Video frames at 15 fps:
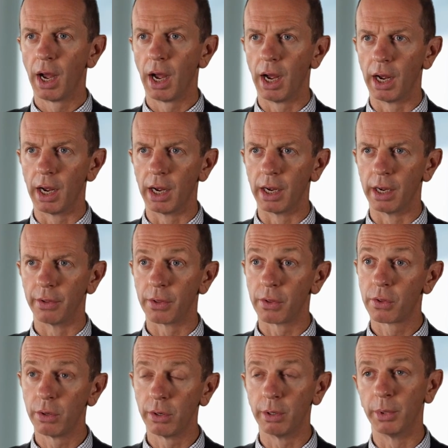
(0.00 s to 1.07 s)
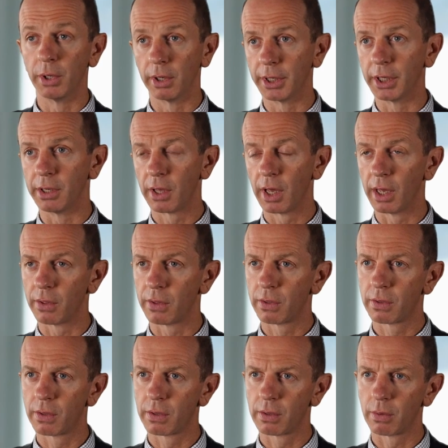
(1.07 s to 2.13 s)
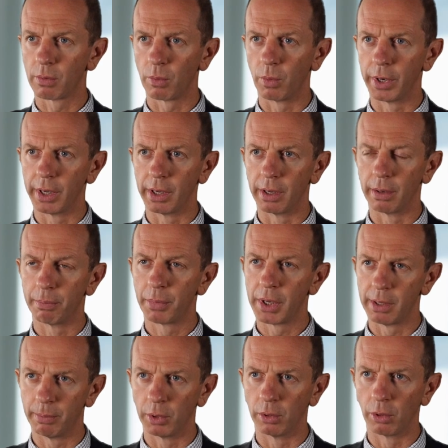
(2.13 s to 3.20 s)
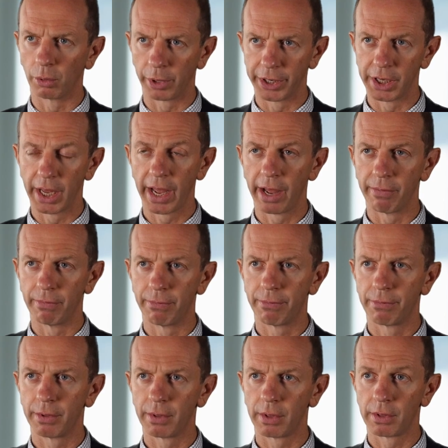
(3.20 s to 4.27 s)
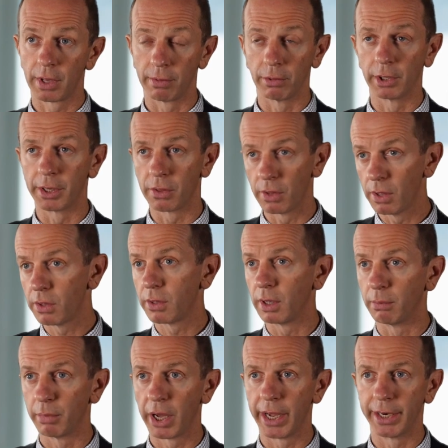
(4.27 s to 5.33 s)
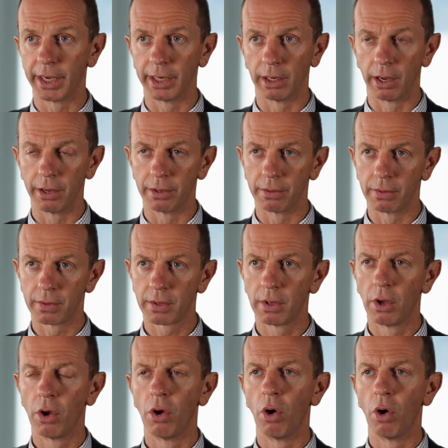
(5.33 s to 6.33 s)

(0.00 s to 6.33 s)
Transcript: the suitability tests where people already have several existing payday loans